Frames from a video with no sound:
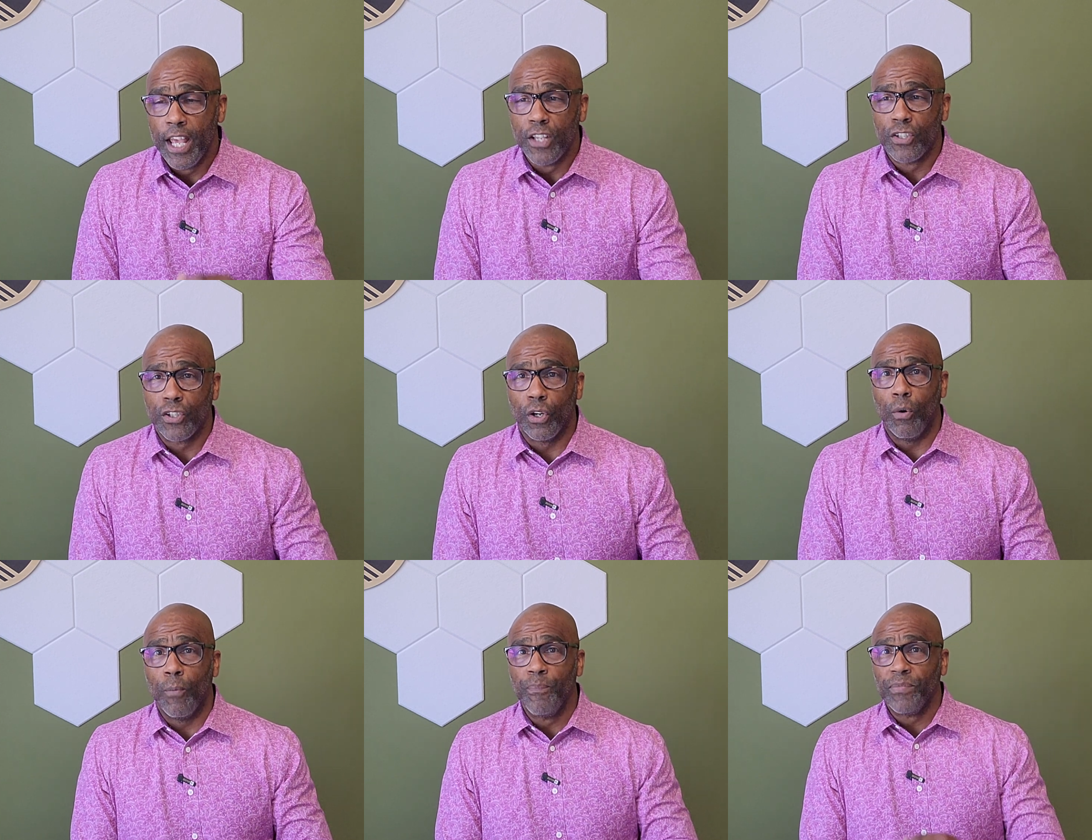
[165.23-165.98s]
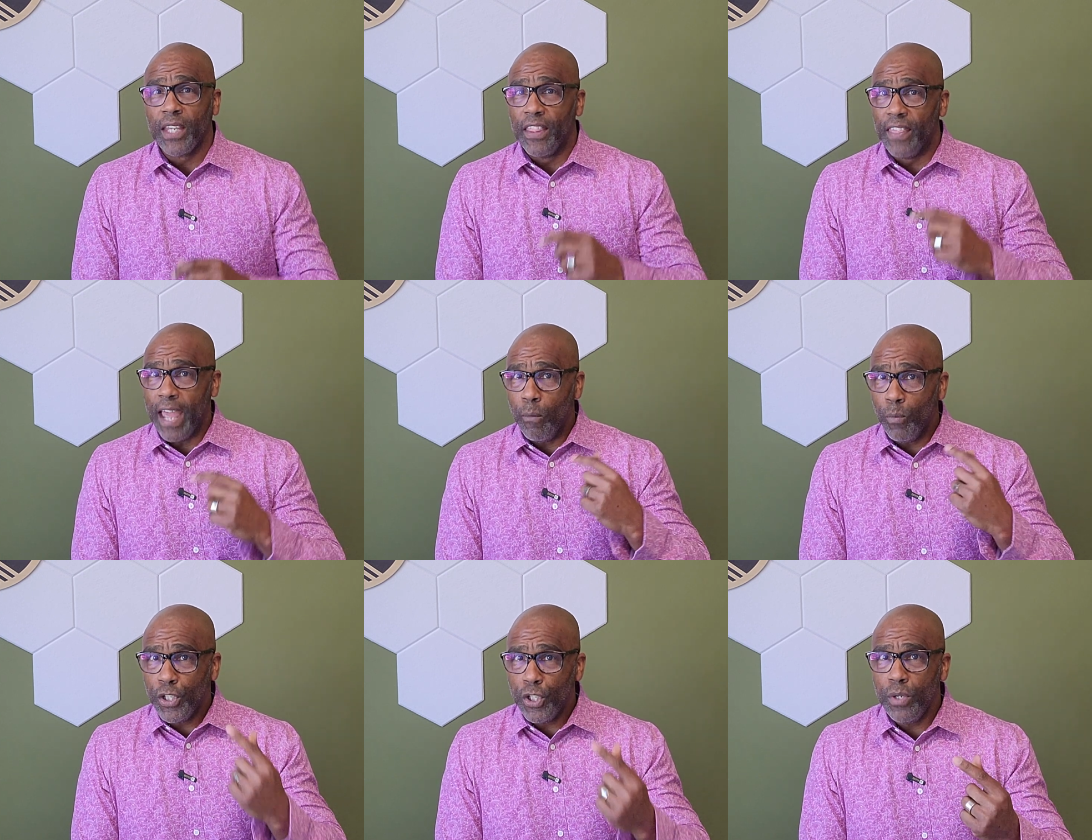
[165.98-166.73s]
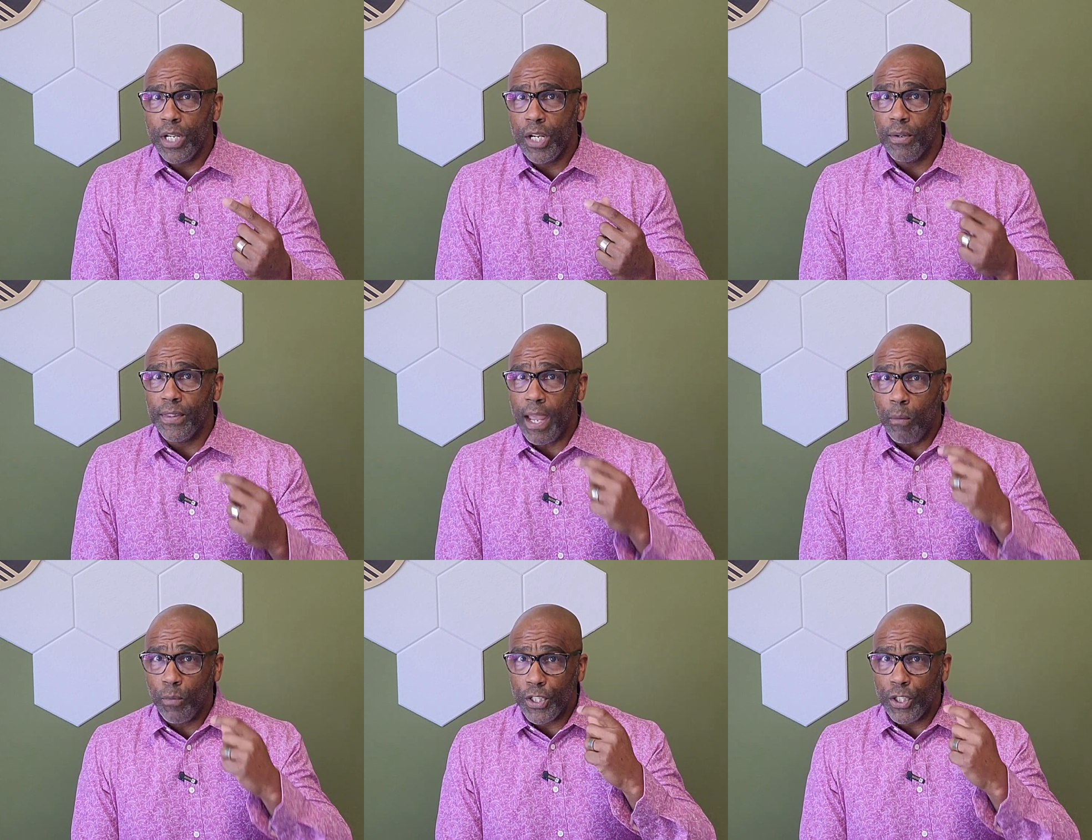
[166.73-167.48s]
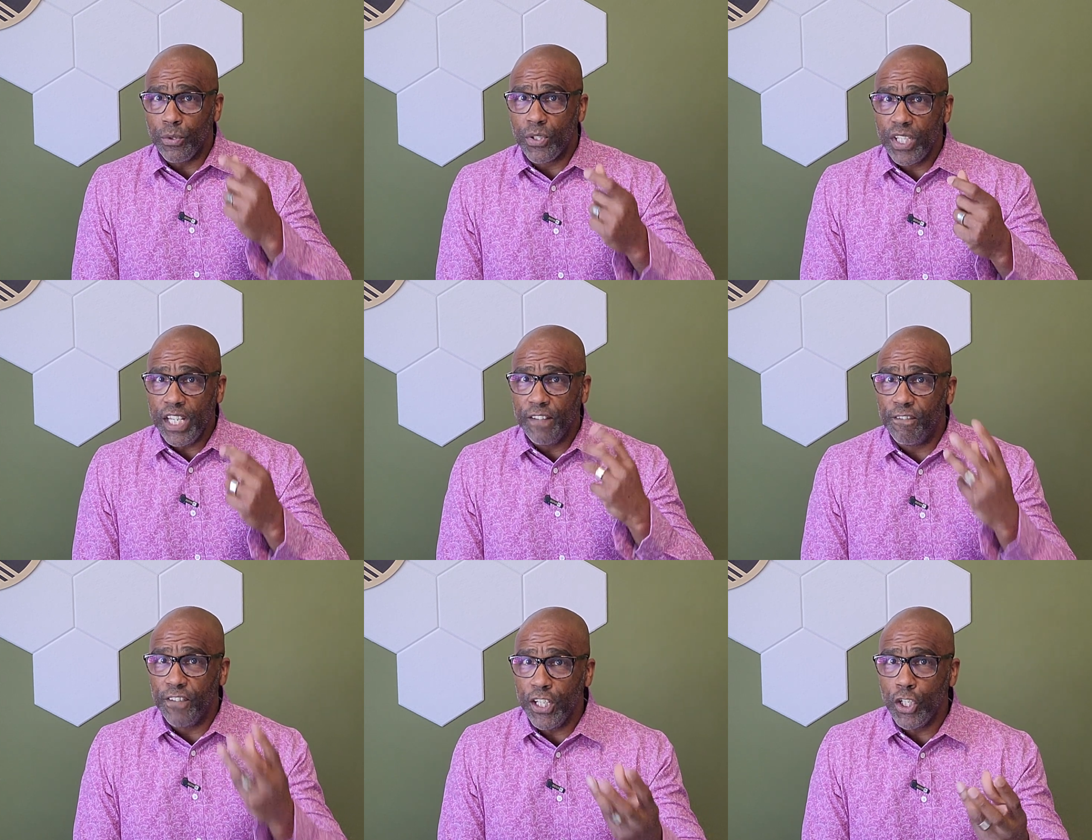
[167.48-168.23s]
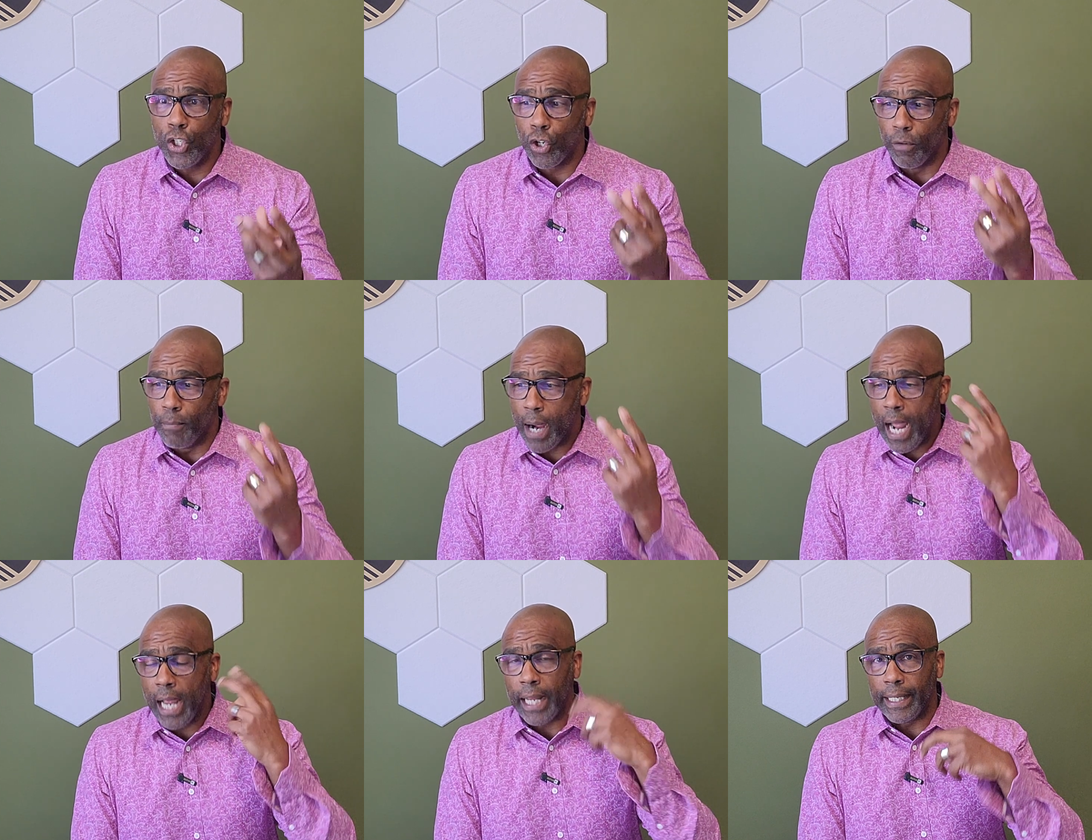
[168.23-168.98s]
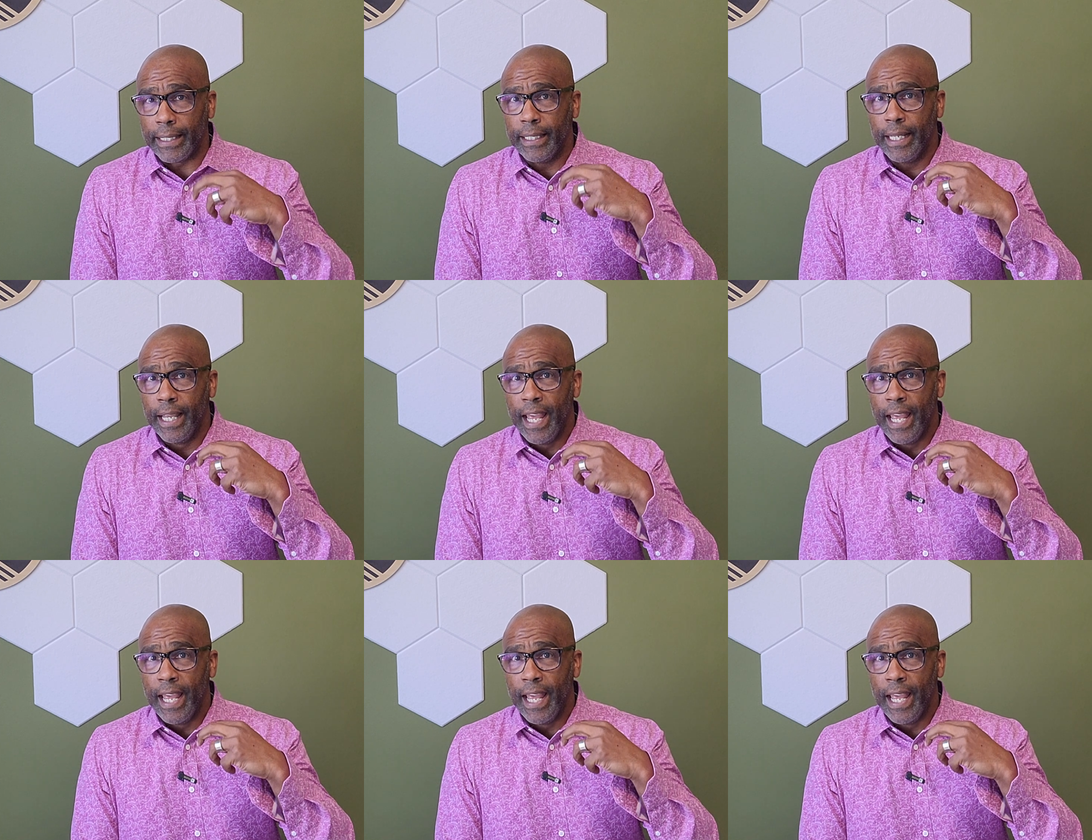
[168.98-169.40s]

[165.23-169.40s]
So that which you hear and that which you see feeds your mind.